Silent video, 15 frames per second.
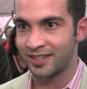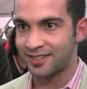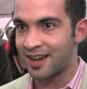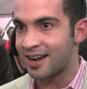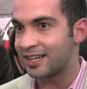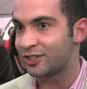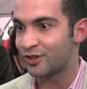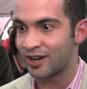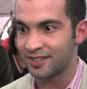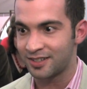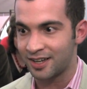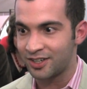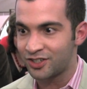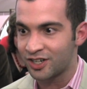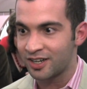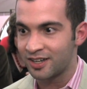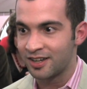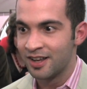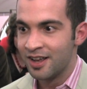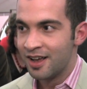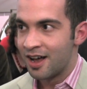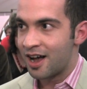exciting
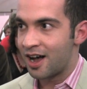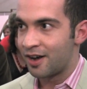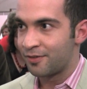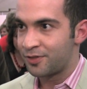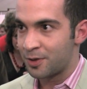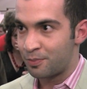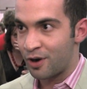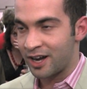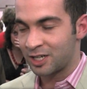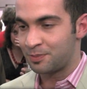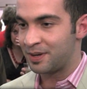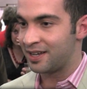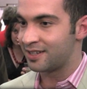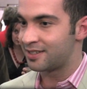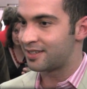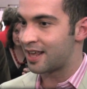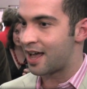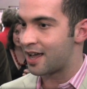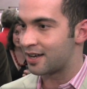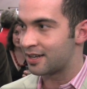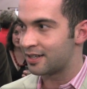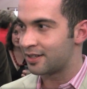translation of the Brecht piece
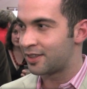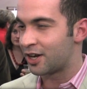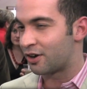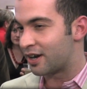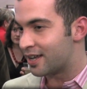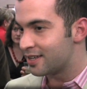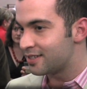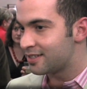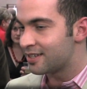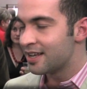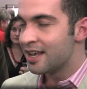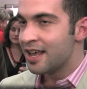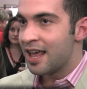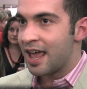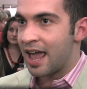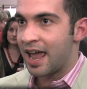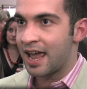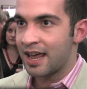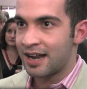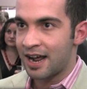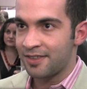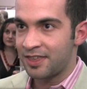that there is.
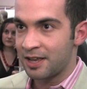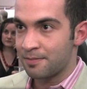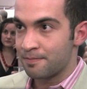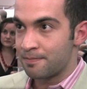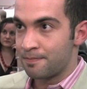And I think